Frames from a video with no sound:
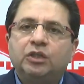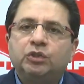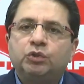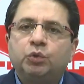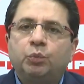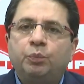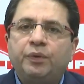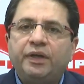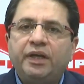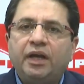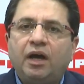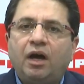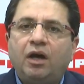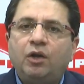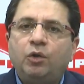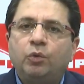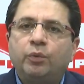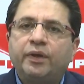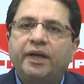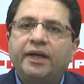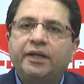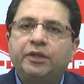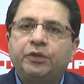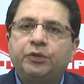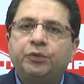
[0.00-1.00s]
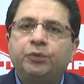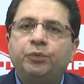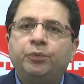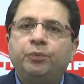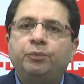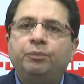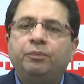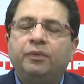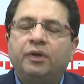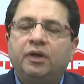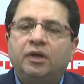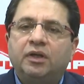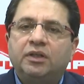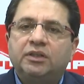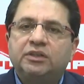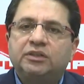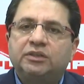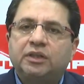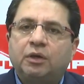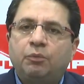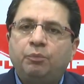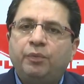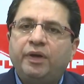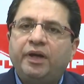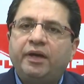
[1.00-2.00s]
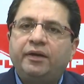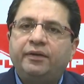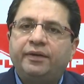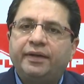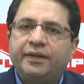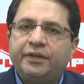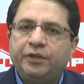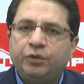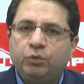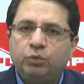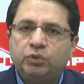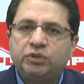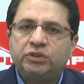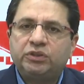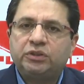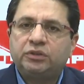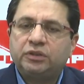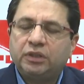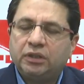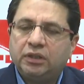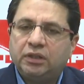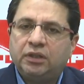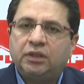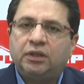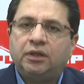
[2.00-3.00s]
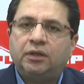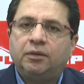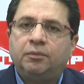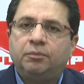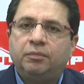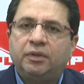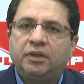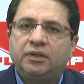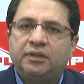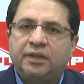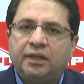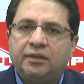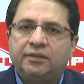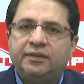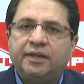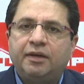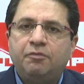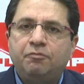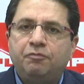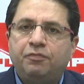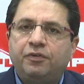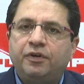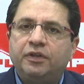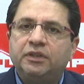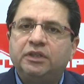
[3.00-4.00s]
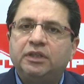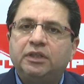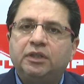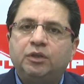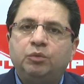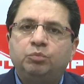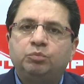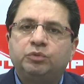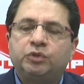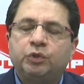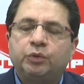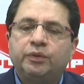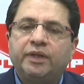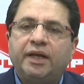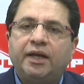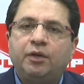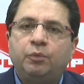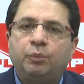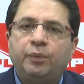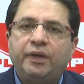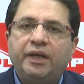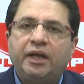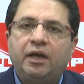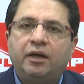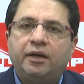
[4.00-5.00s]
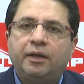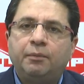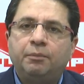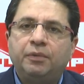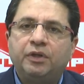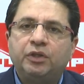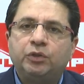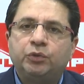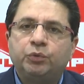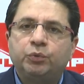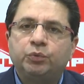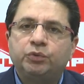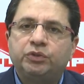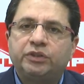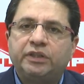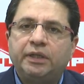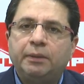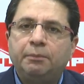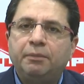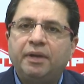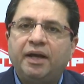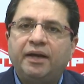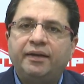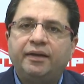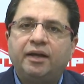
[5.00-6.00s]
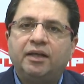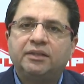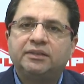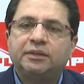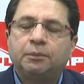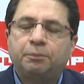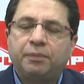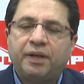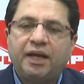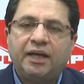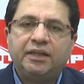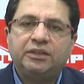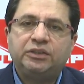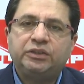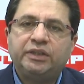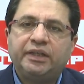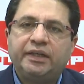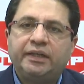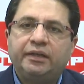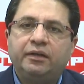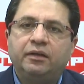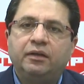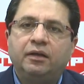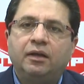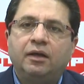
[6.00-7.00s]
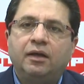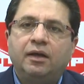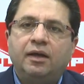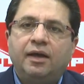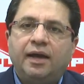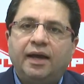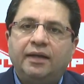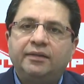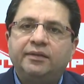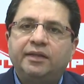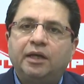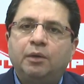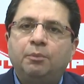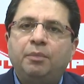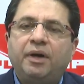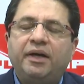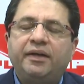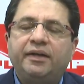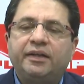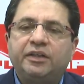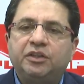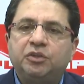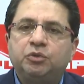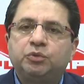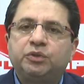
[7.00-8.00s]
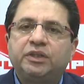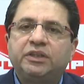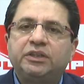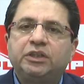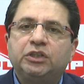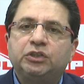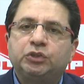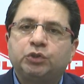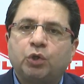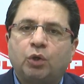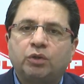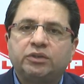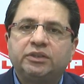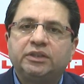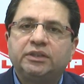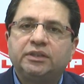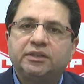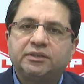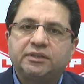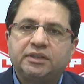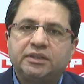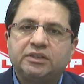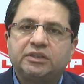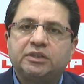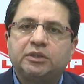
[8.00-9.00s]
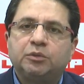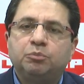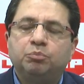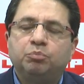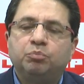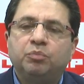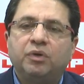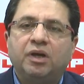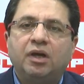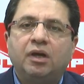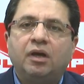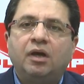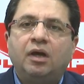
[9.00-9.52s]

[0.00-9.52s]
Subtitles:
So we are looking to somewhere reduce them further so that we are able to streamline our supply chain and thereby reducing the stocks in the system.